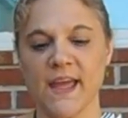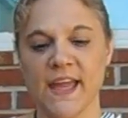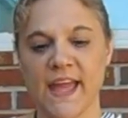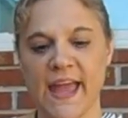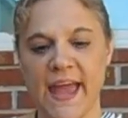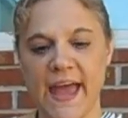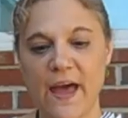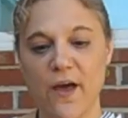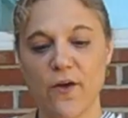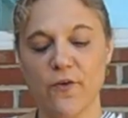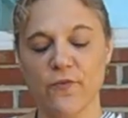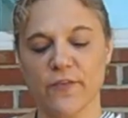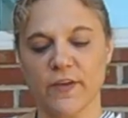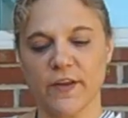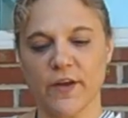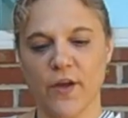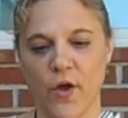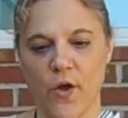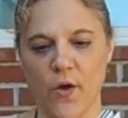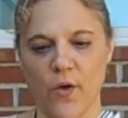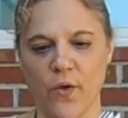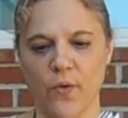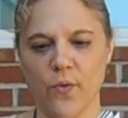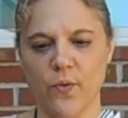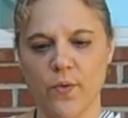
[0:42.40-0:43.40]
Alvin
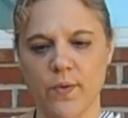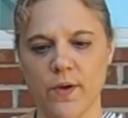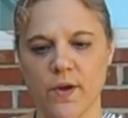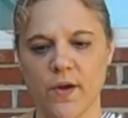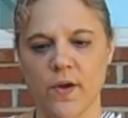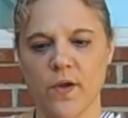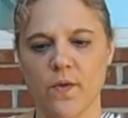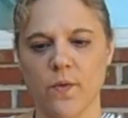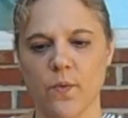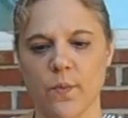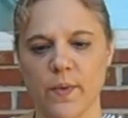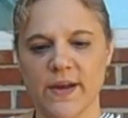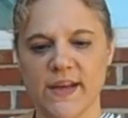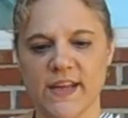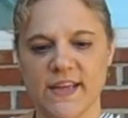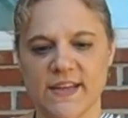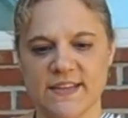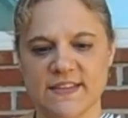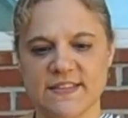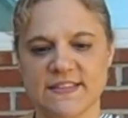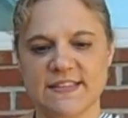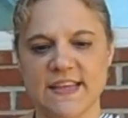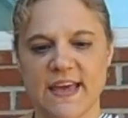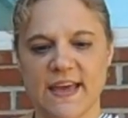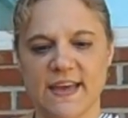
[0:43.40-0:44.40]
Ho went
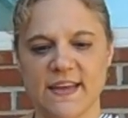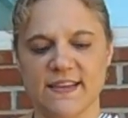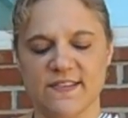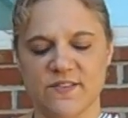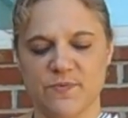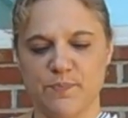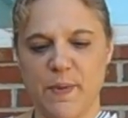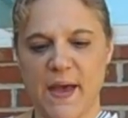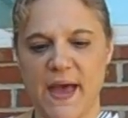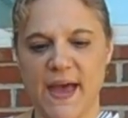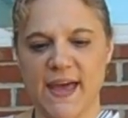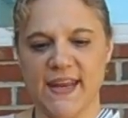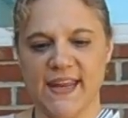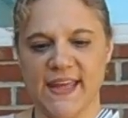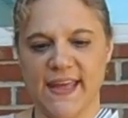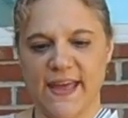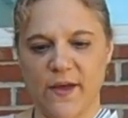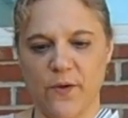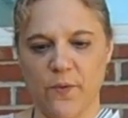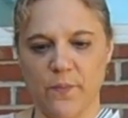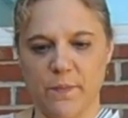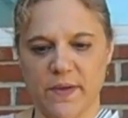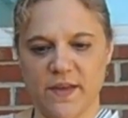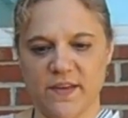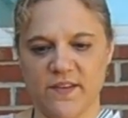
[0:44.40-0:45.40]
inside his batting
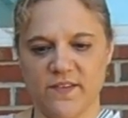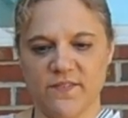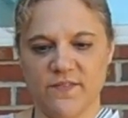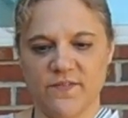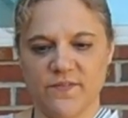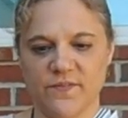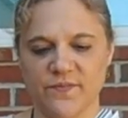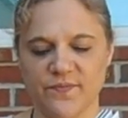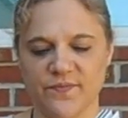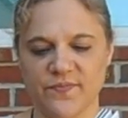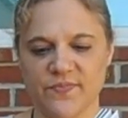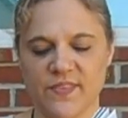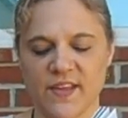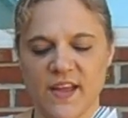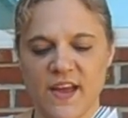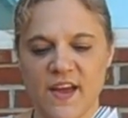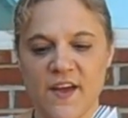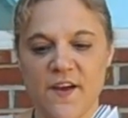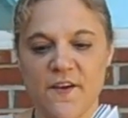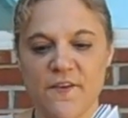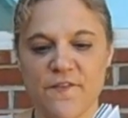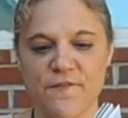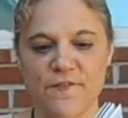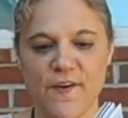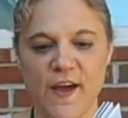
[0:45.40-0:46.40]
helmet.
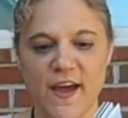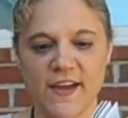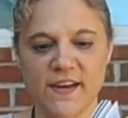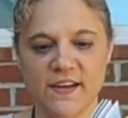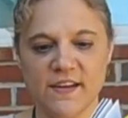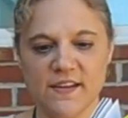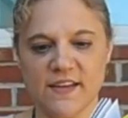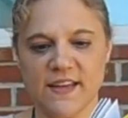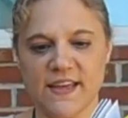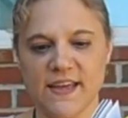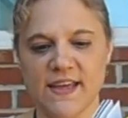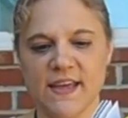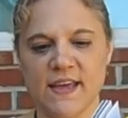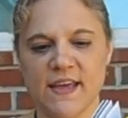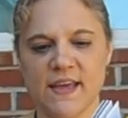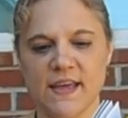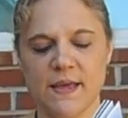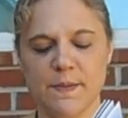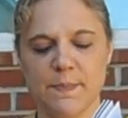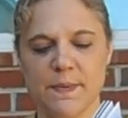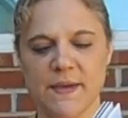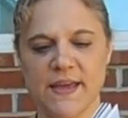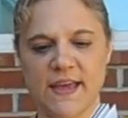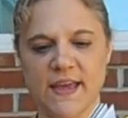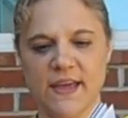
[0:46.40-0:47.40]
Finally,
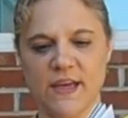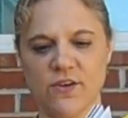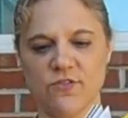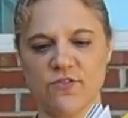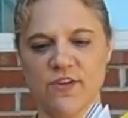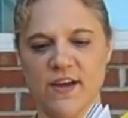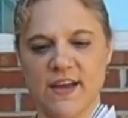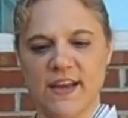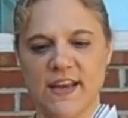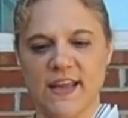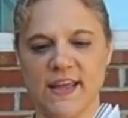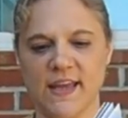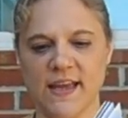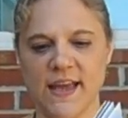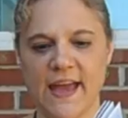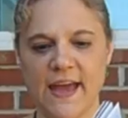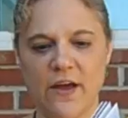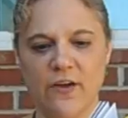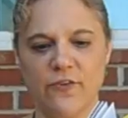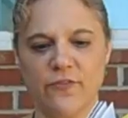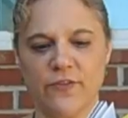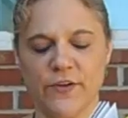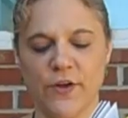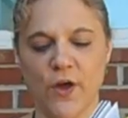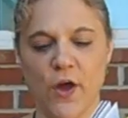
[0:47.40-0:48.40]
he began writing
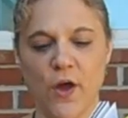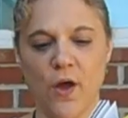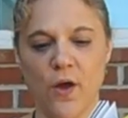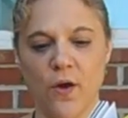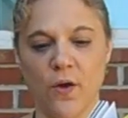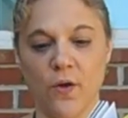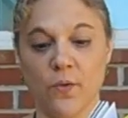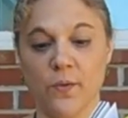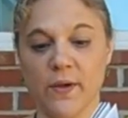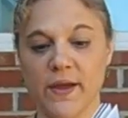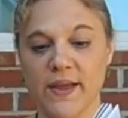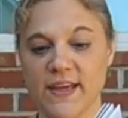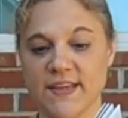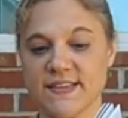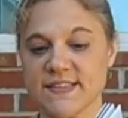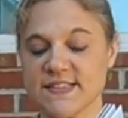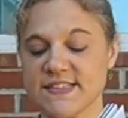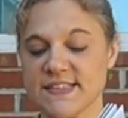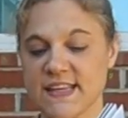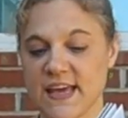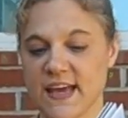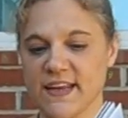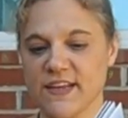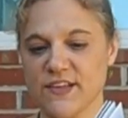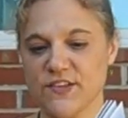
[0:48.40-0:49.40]
Alvin Ho
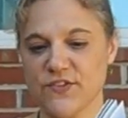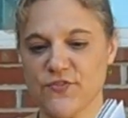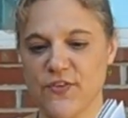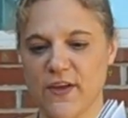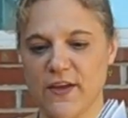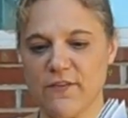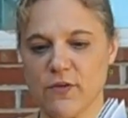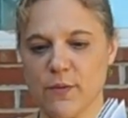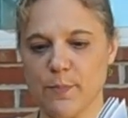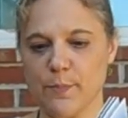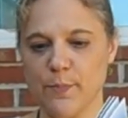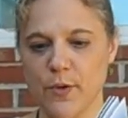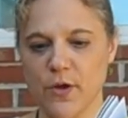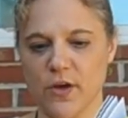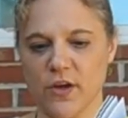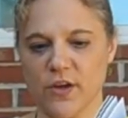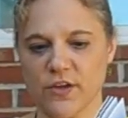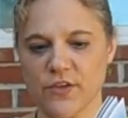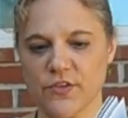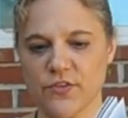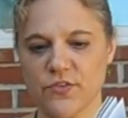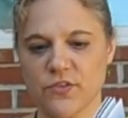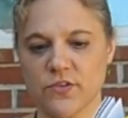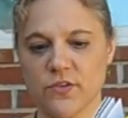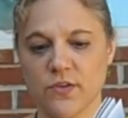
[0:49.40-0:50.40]
inside his favorite
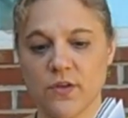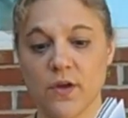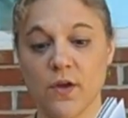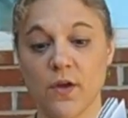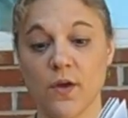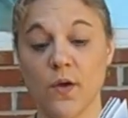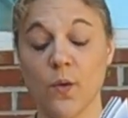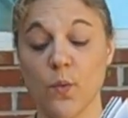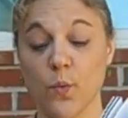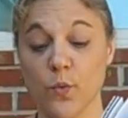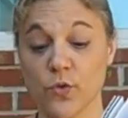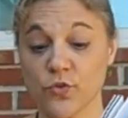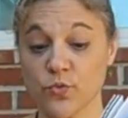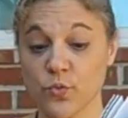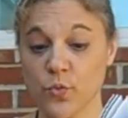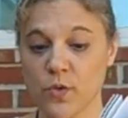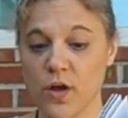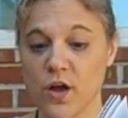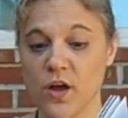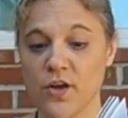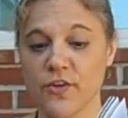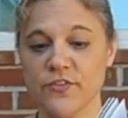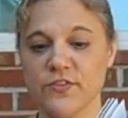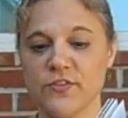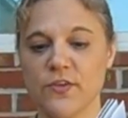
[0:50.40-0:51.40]
books, which were
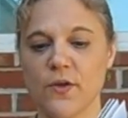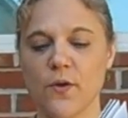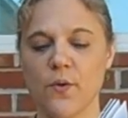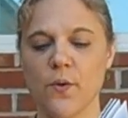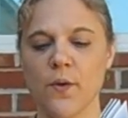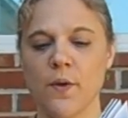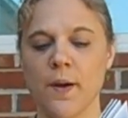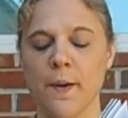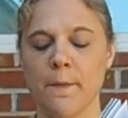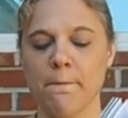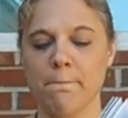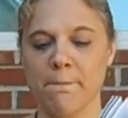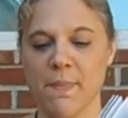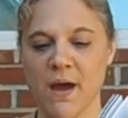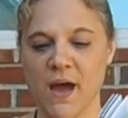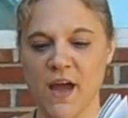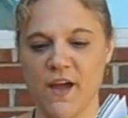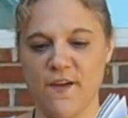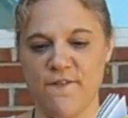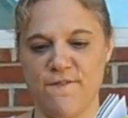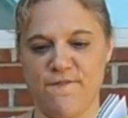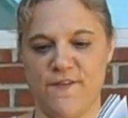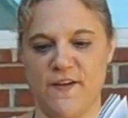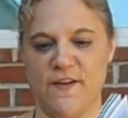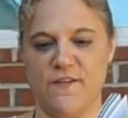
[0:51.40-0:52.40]
also
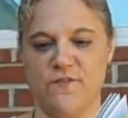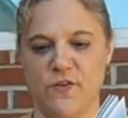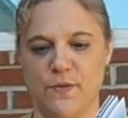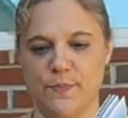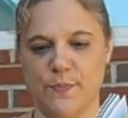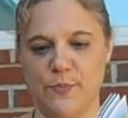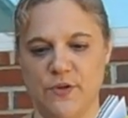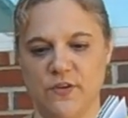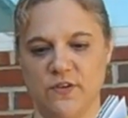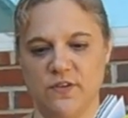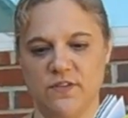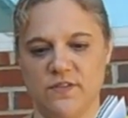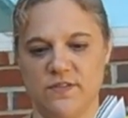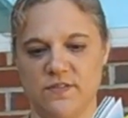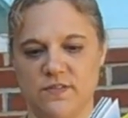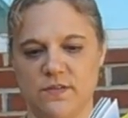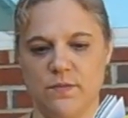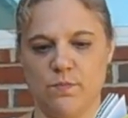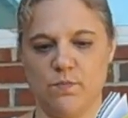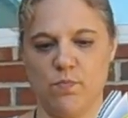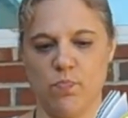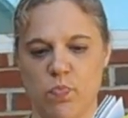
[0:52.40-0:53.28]
my favorite books.